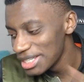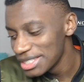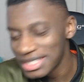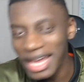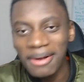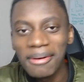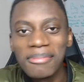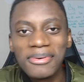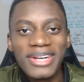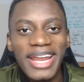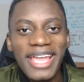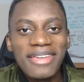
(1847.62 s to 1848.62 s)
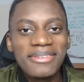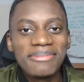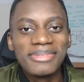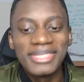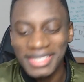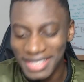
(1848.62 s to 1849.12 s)
terrible
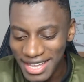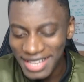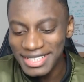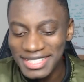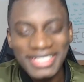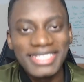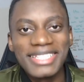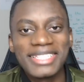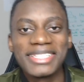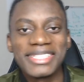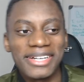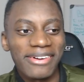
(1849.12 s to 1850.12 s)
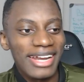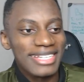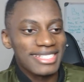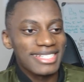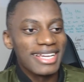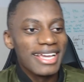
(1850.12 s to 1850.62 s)
names. This is a
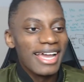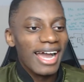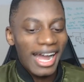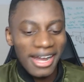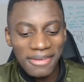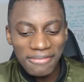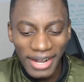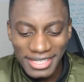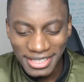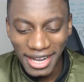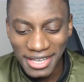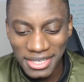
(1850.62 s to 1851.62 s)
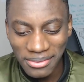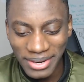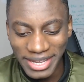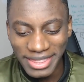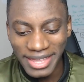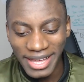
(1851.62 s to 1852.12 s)
disgrace. If I taught you
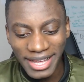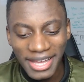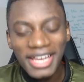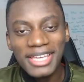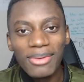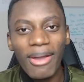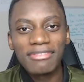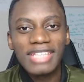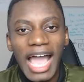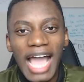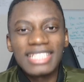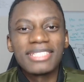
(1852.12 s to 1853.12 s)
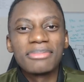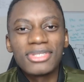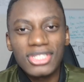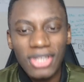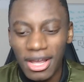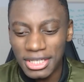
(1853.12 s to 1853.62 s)
anything, you have to add some
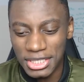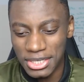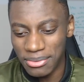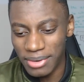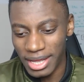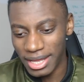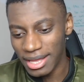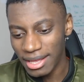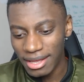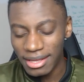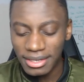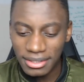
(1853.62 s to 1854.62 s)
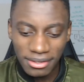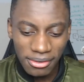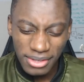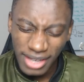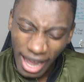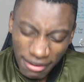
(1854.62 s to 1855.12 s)
sauce to it. You know,
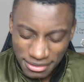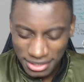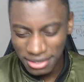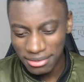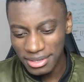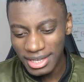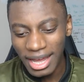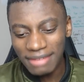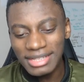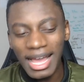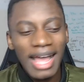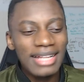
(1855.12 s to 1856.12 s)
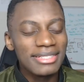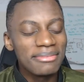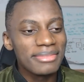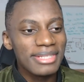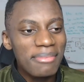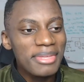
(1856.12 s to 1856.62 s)
you have to add
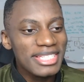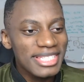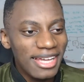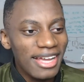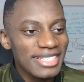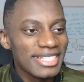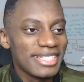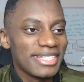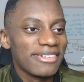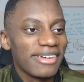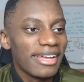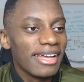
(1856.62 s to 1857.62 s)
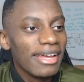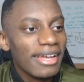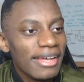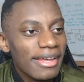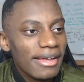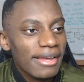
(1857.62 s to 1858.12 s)
something saucy to it.
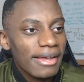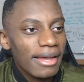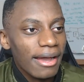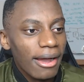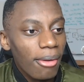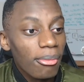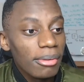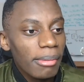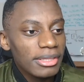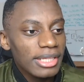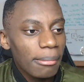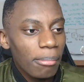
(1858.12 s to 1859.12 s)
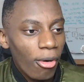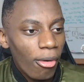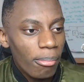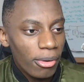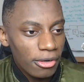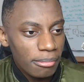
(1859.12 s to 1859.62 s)
What about that Paul
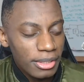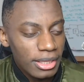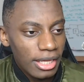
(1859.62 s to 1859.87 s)
Pogba thing?